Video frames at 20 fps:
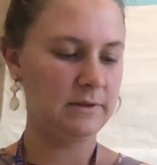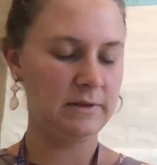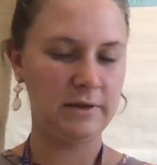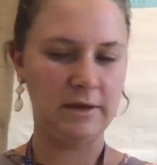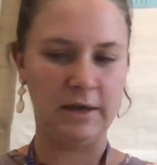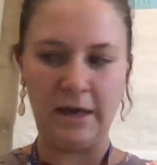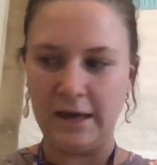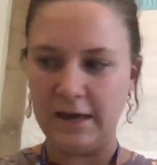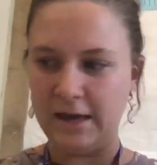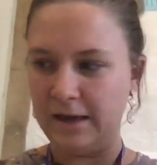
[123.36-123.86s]

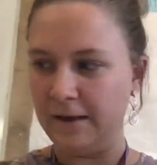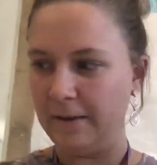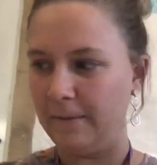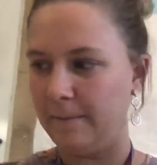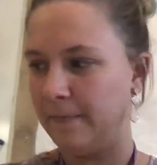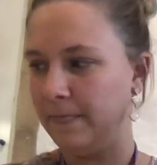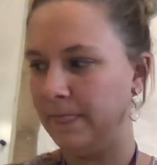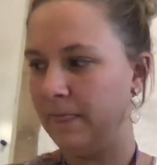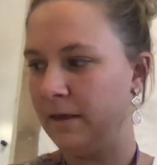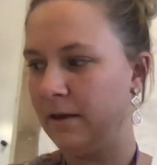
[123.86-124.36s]
Okay,
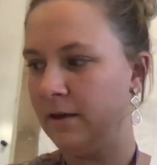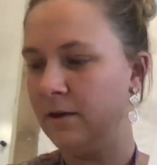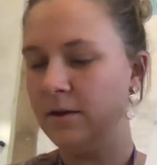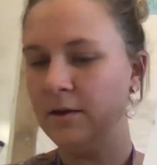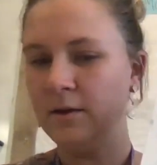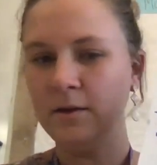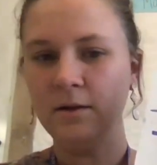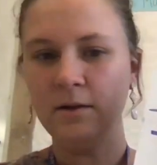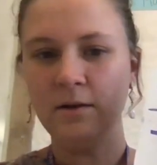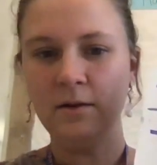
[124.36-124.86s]

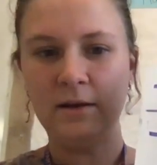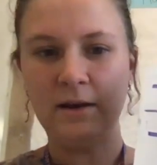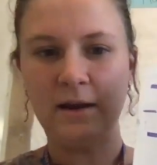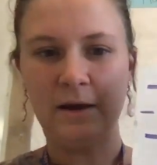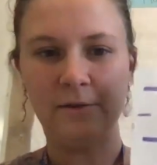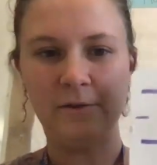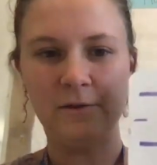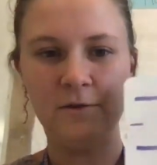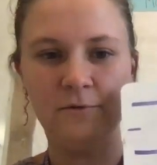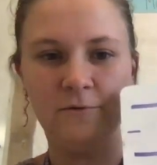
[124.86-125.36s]

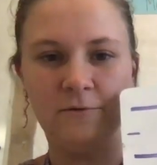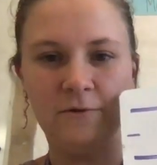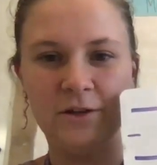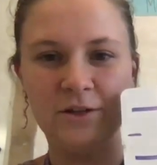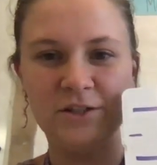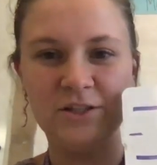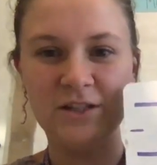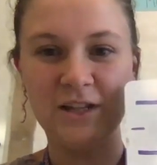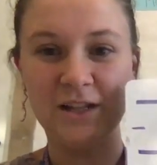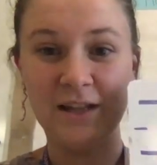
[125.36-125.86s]
now that you've
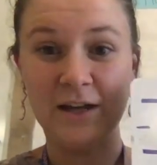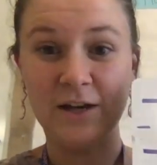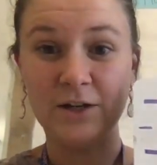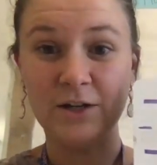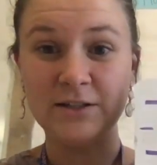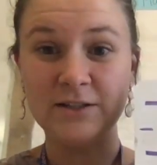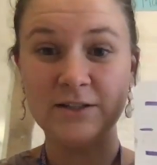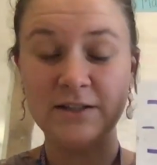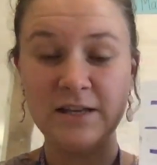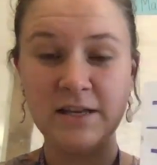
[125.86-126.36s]
finished the letter
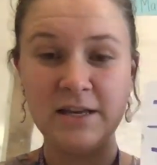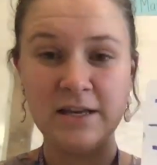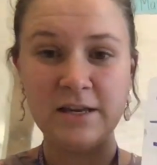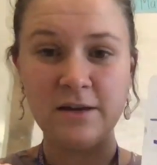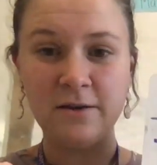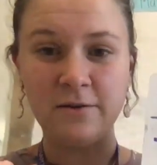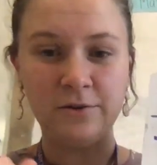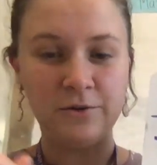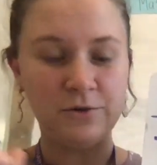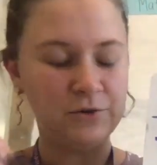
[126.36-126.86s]

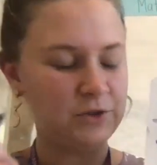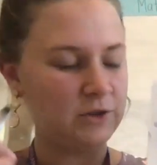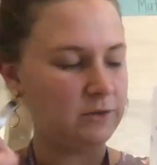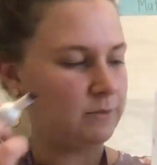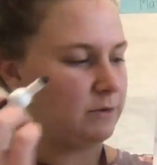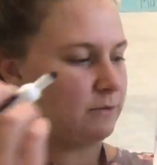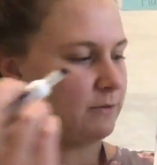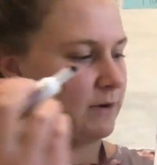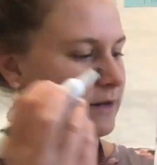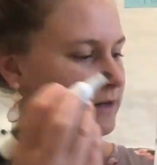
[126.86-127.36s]
C, you should
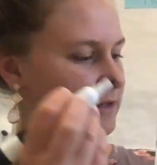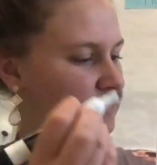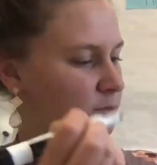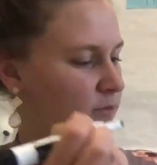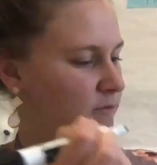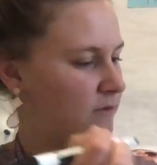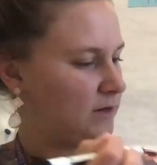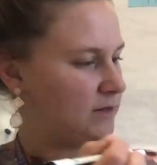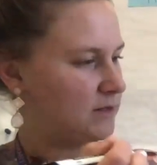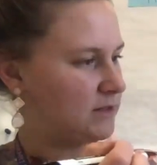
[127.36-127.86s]
be ready to
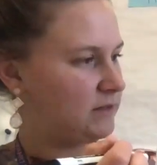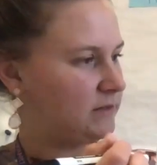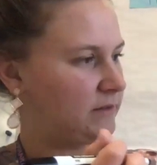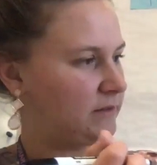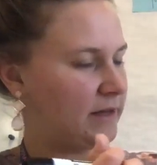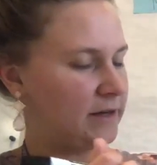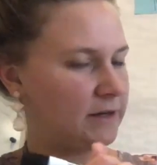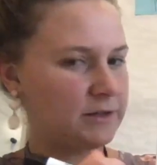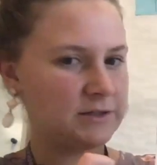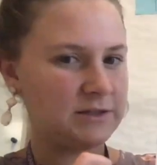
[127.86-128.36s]
move on to the
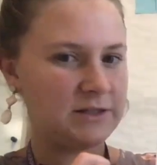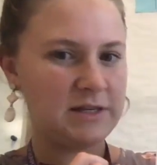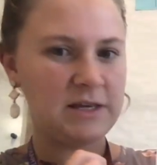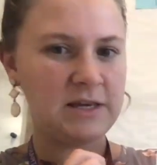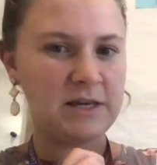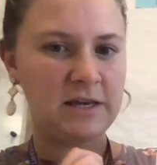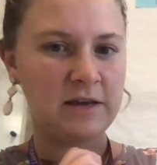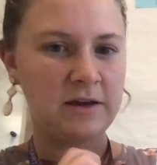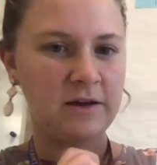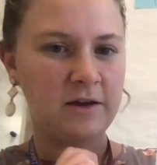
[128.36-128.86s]
letter
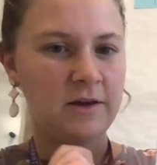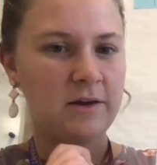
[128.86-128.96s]
D.